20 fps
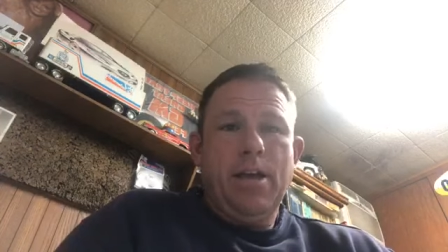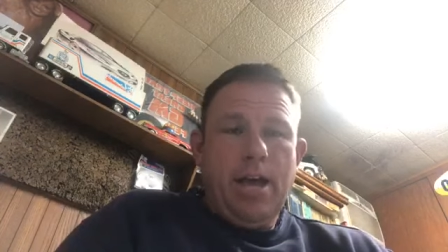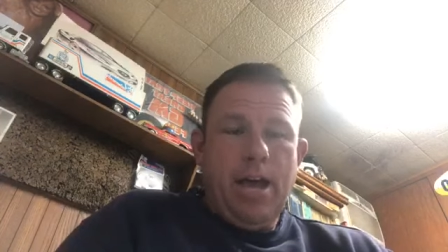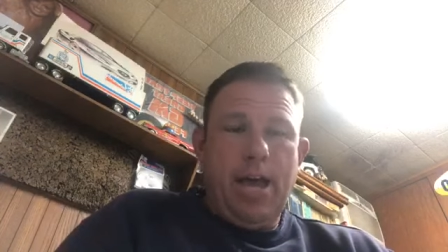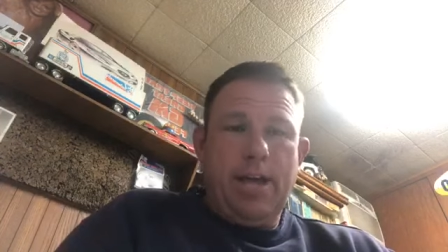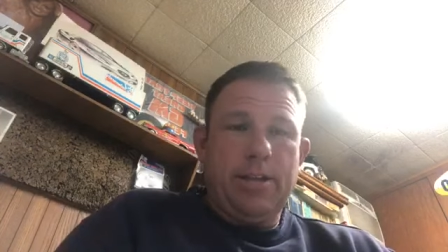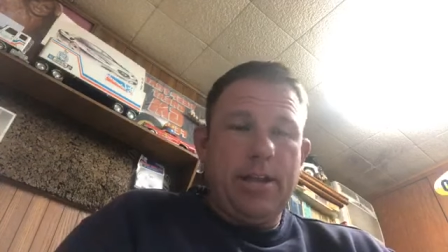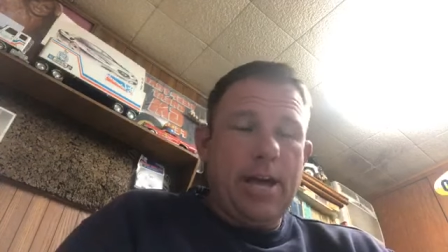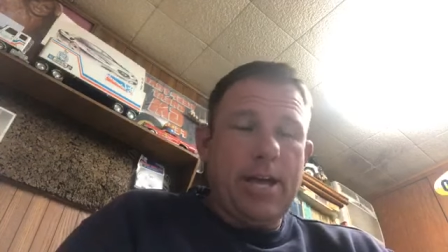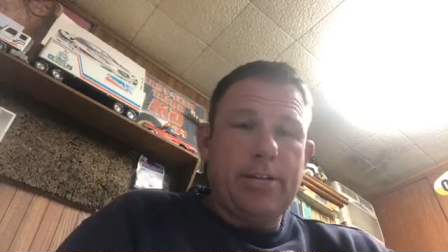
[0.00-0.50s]

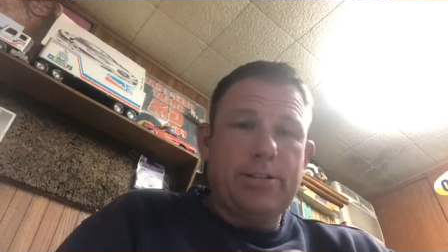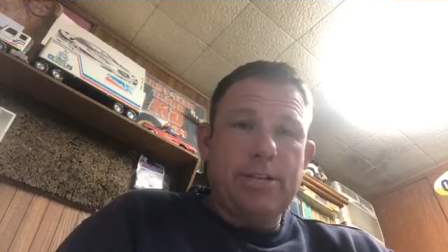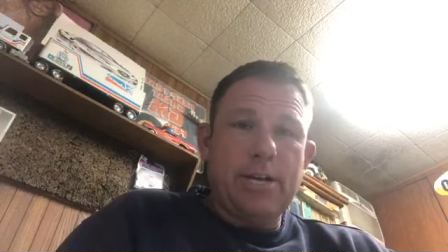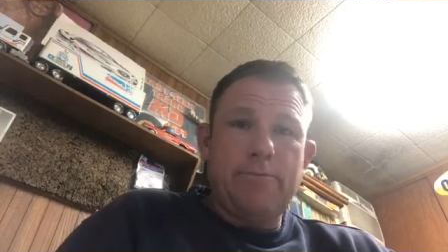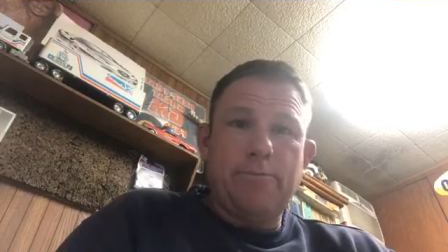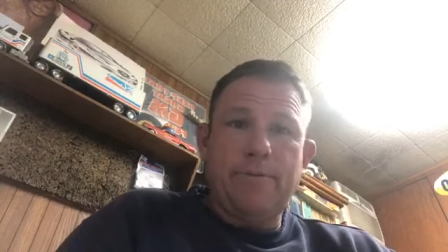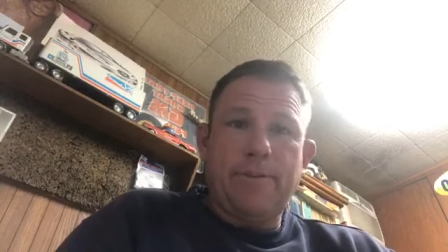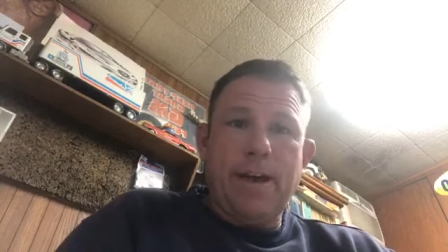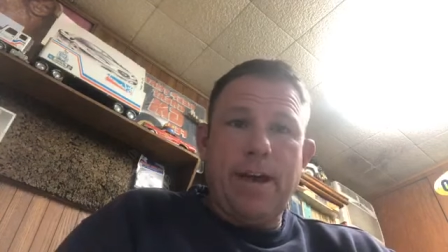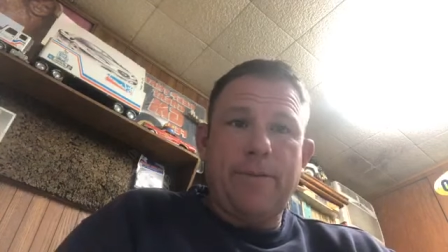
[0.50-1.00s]
And like I
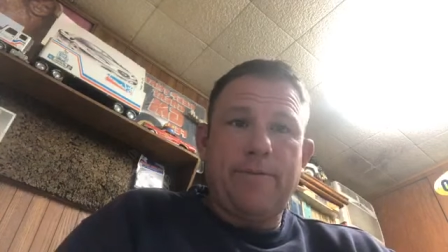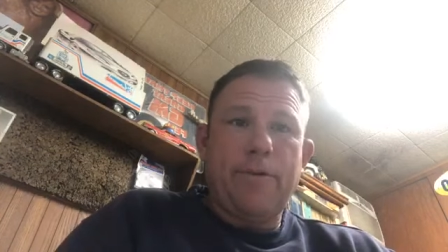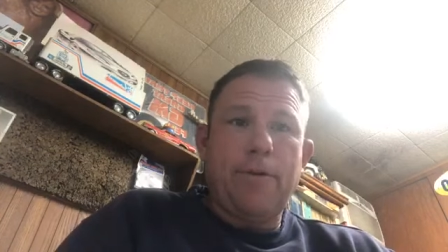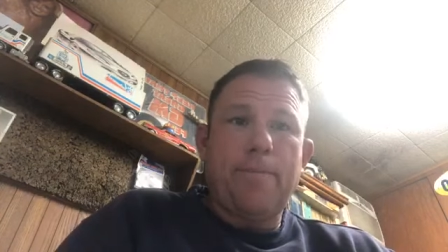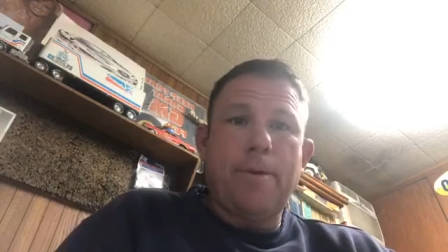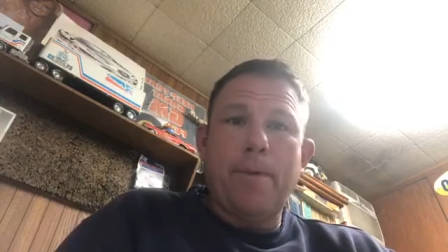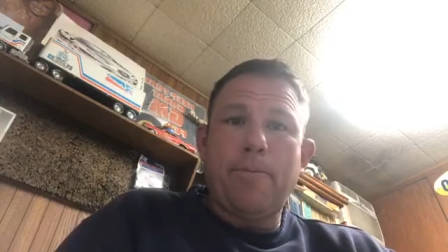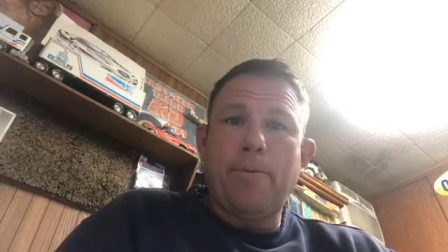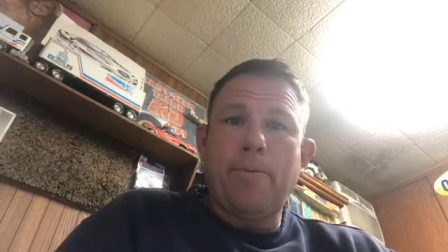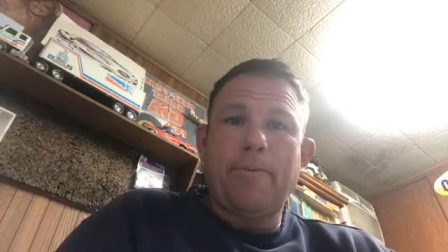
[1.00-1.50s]
said, we've got a few
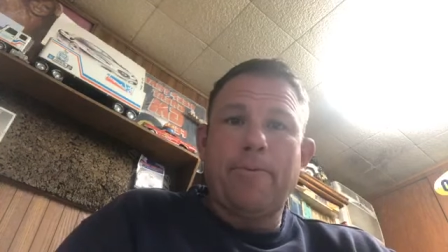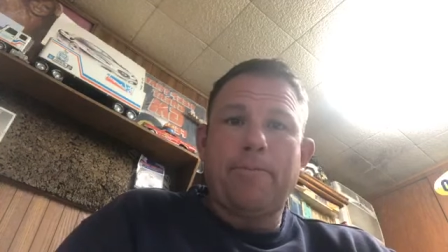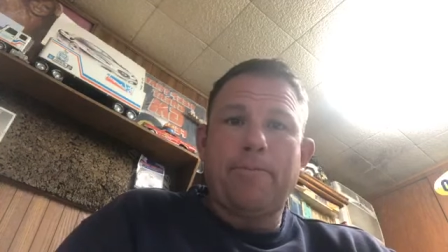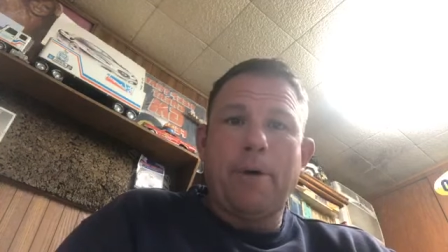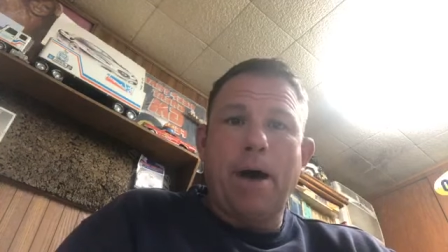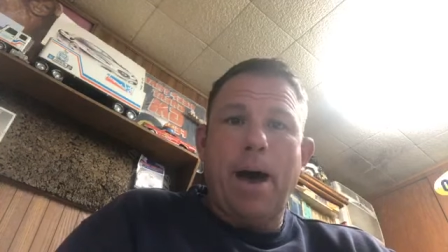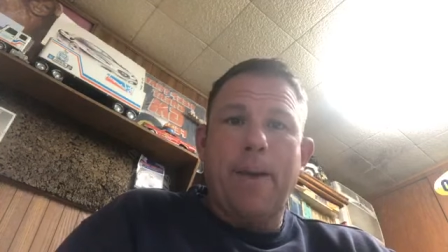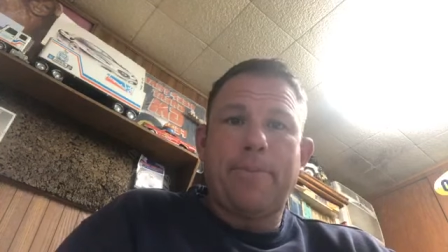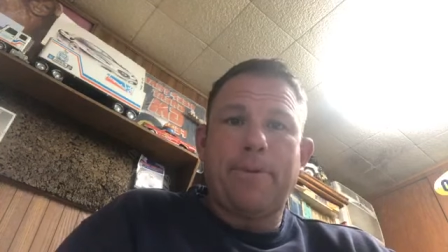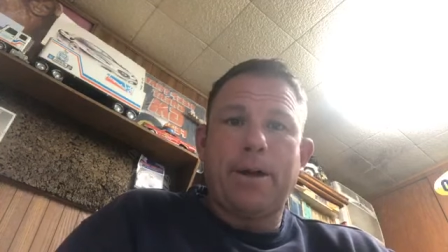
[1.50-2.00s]
people
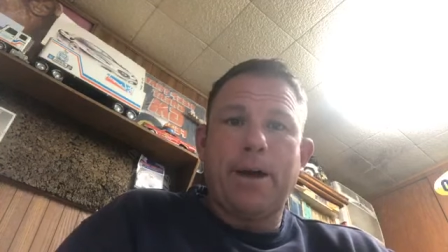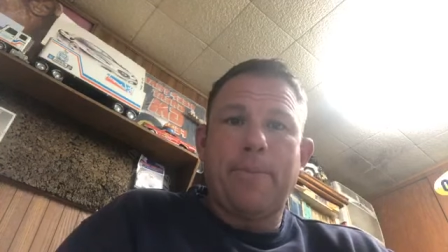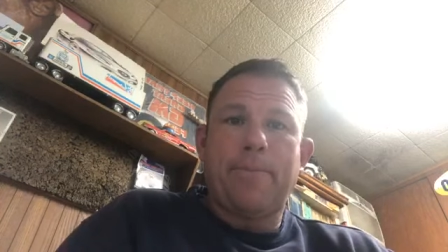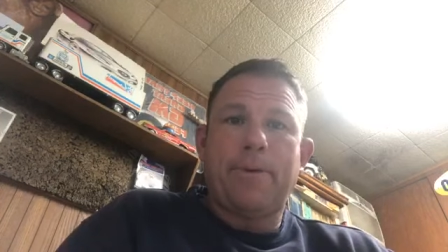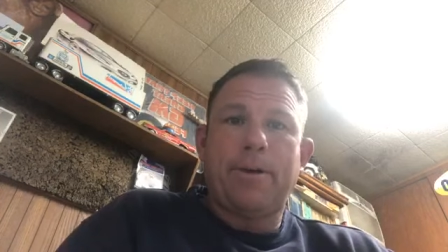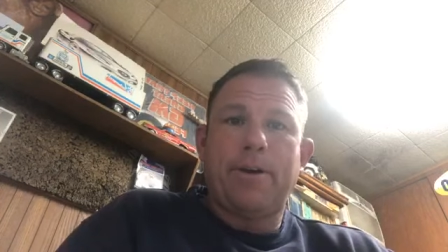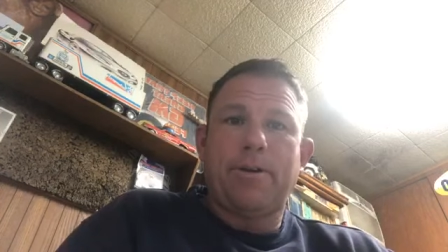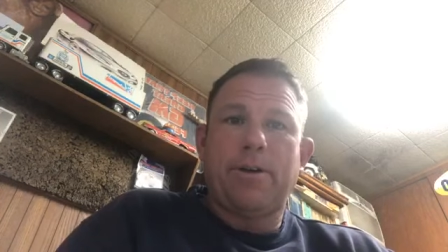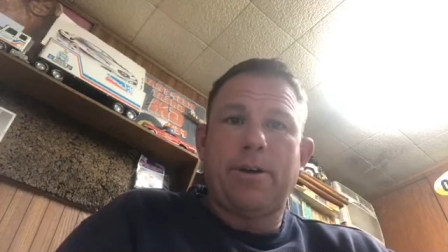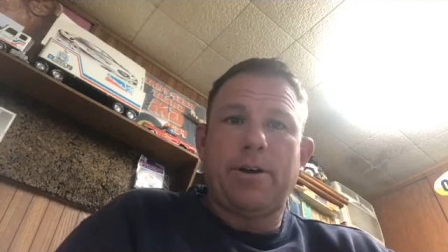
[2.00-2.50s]
popping up
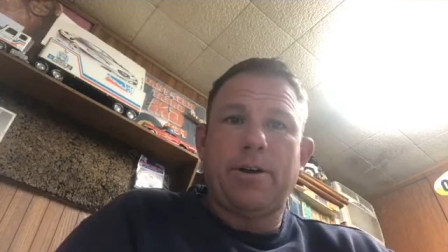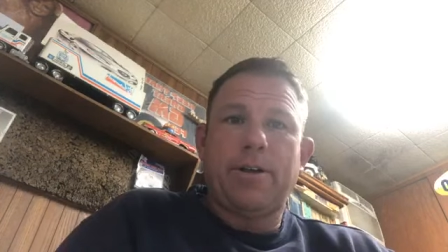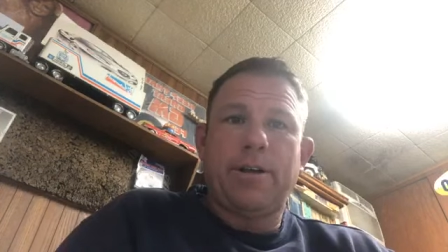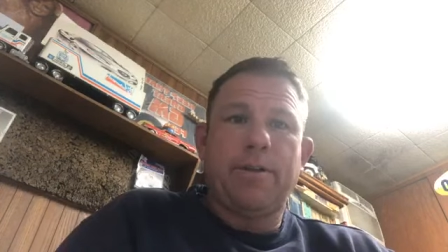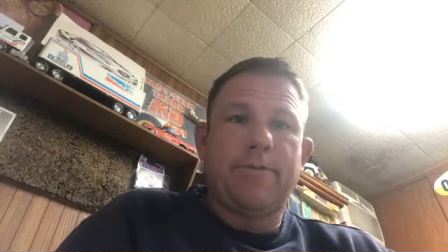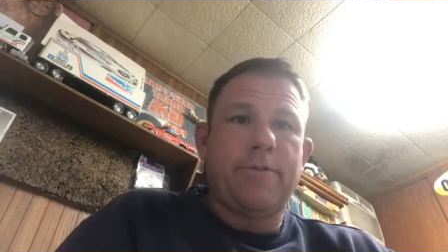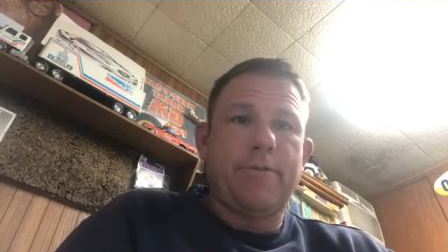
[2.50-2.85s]
here on here.